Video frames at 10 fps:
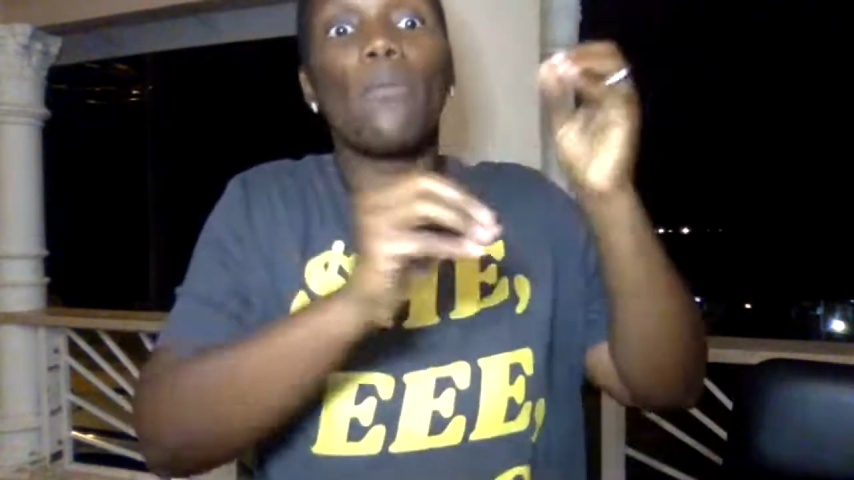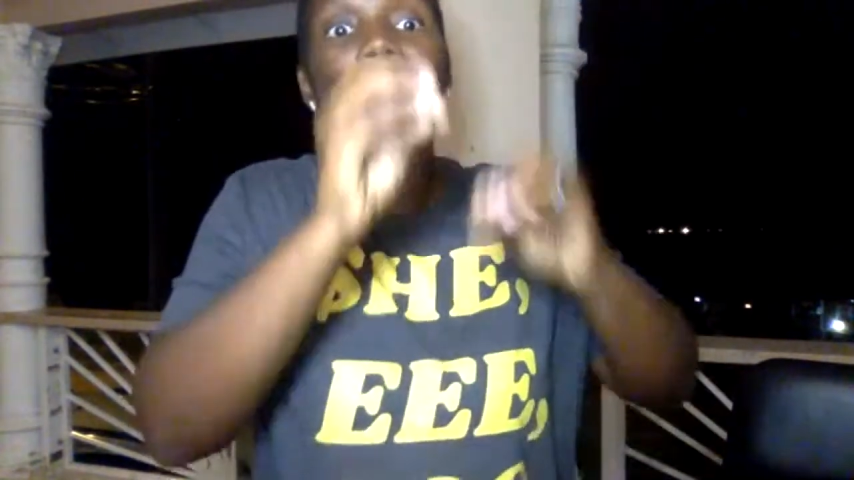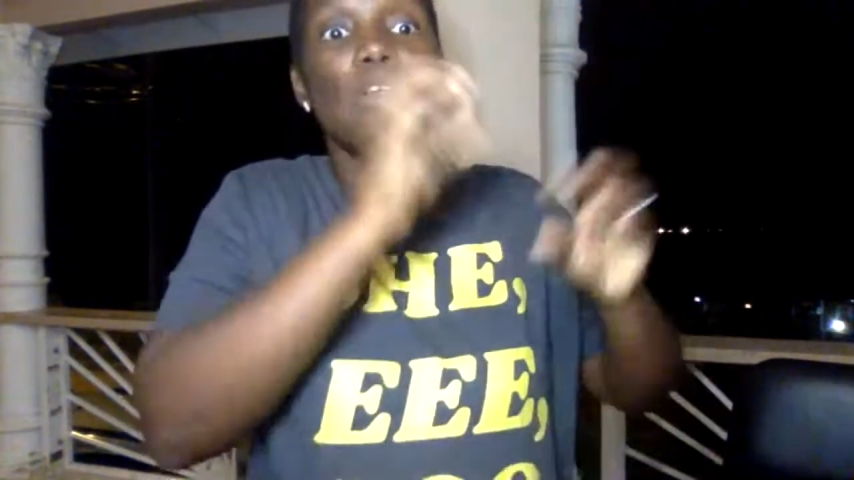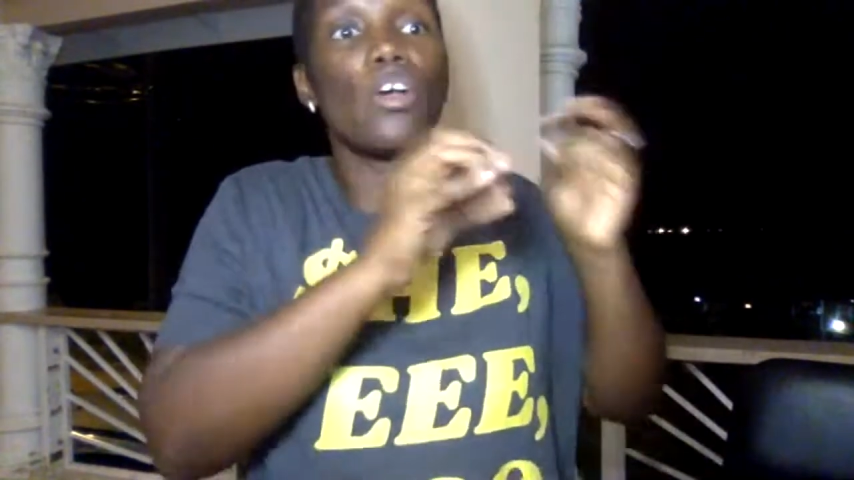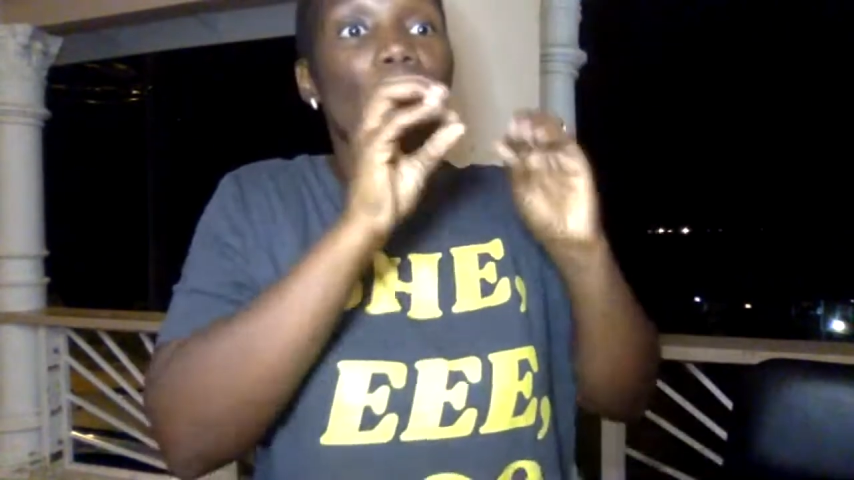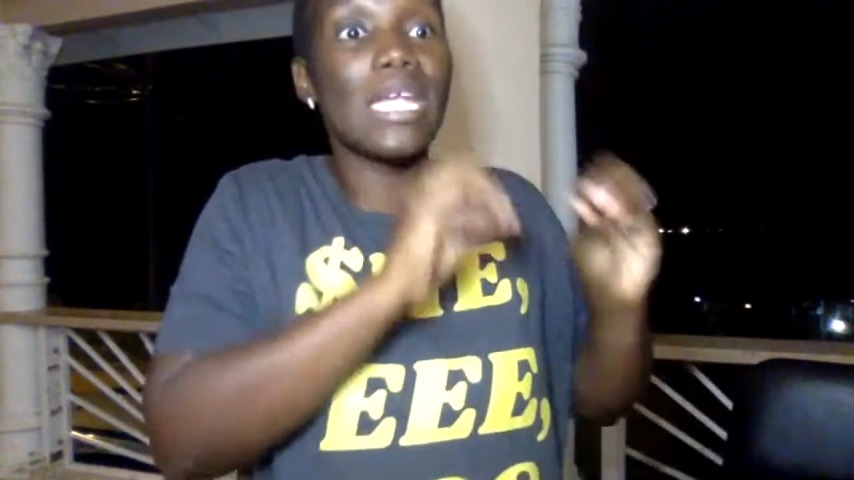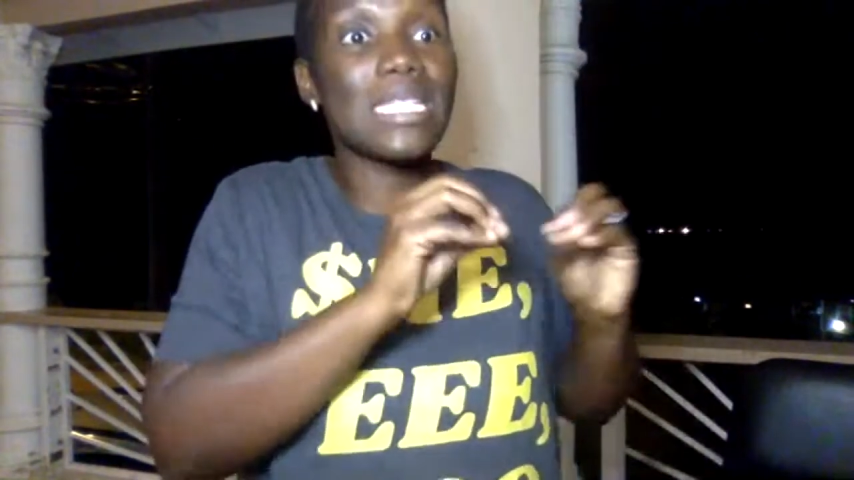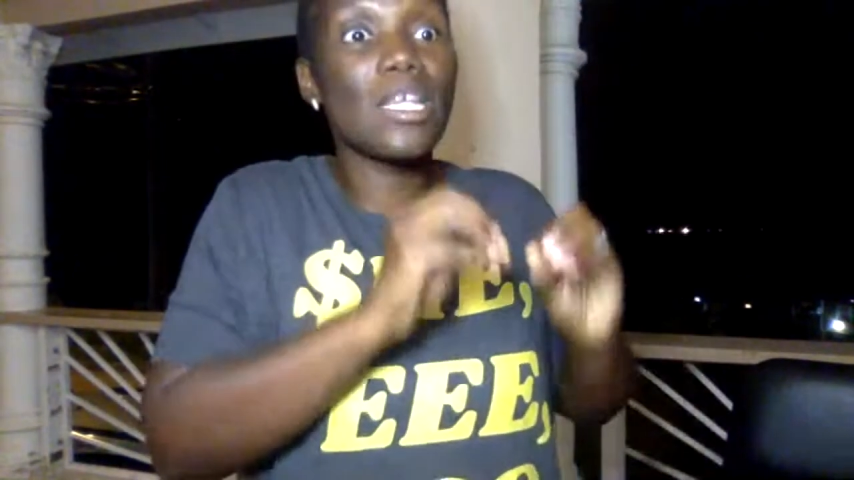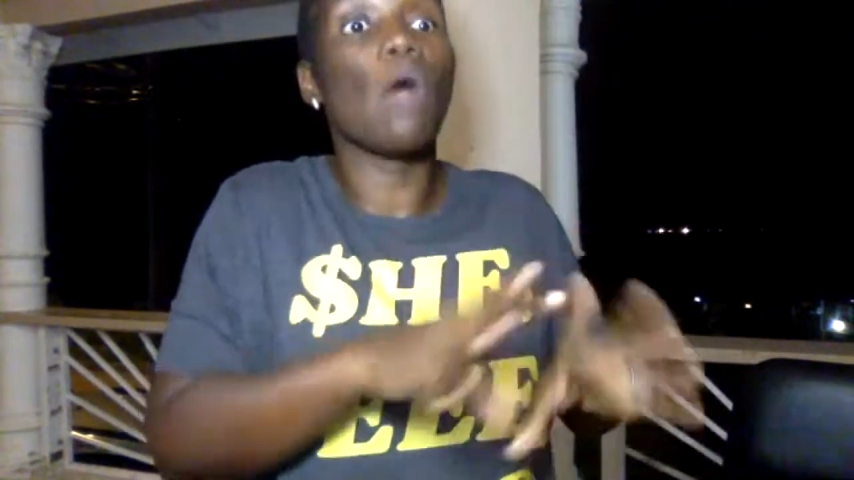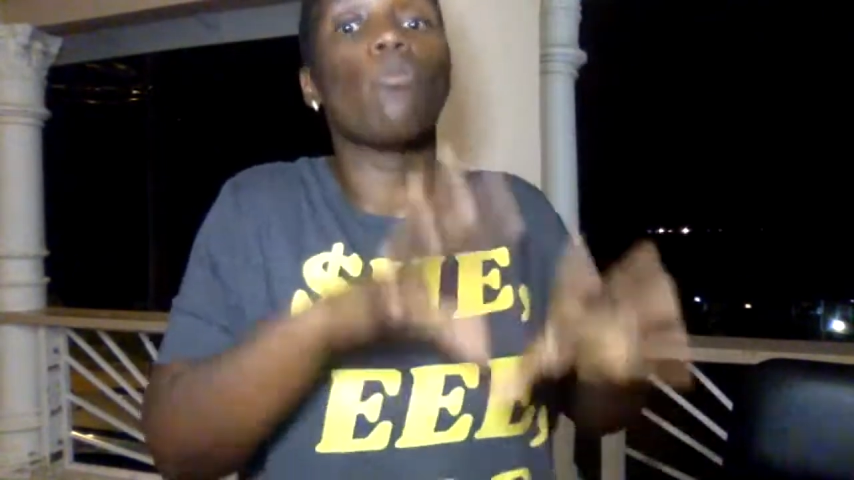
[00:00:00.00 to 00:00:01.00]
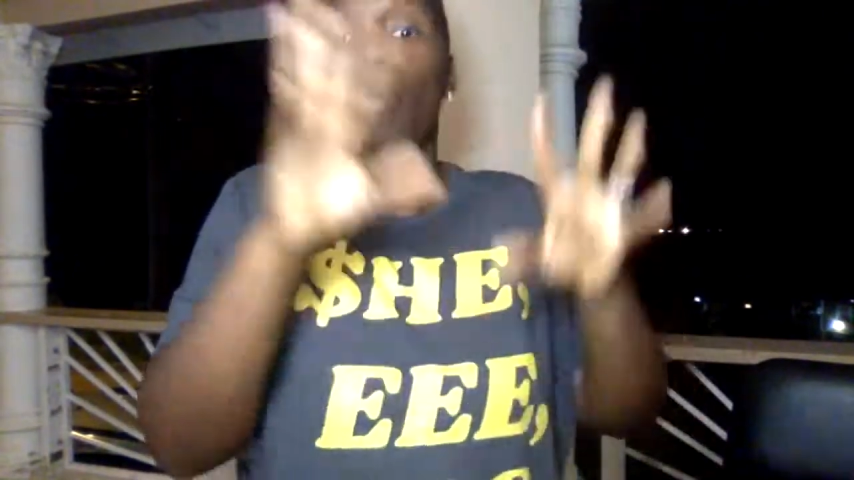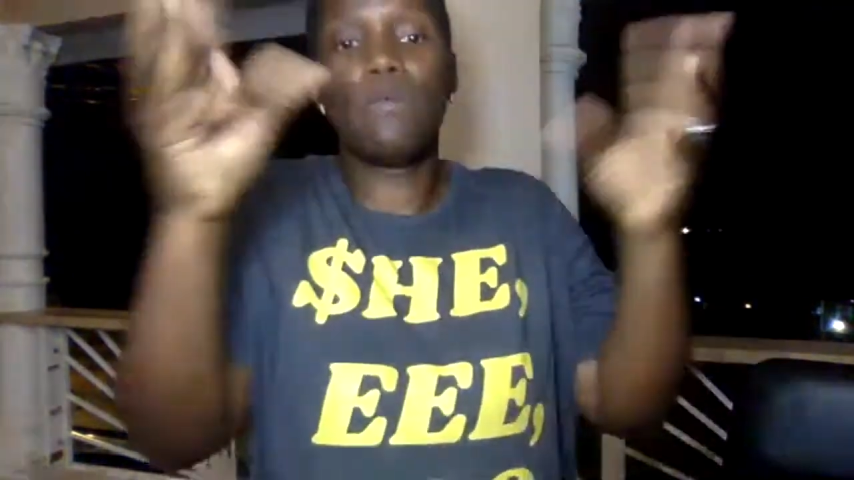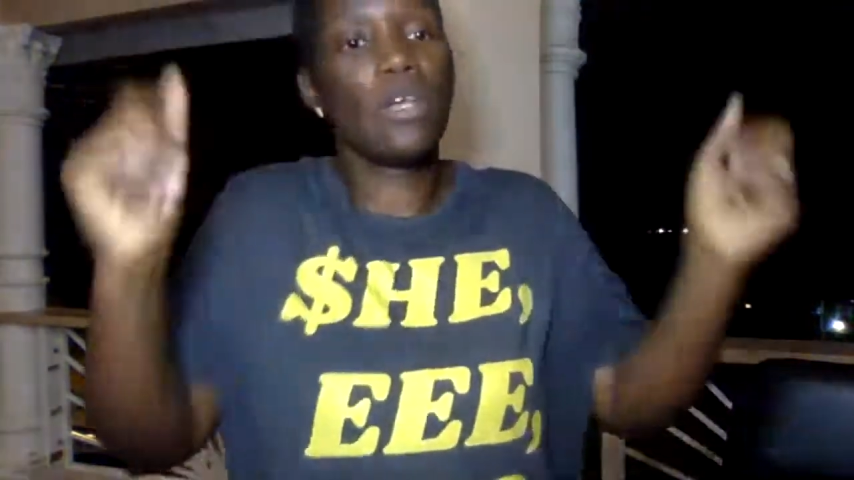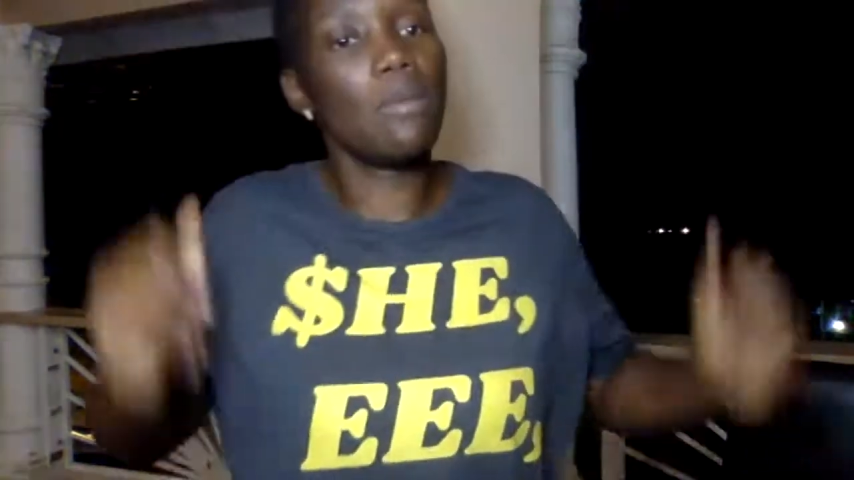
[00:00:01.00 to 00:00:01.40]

When you're creating, when we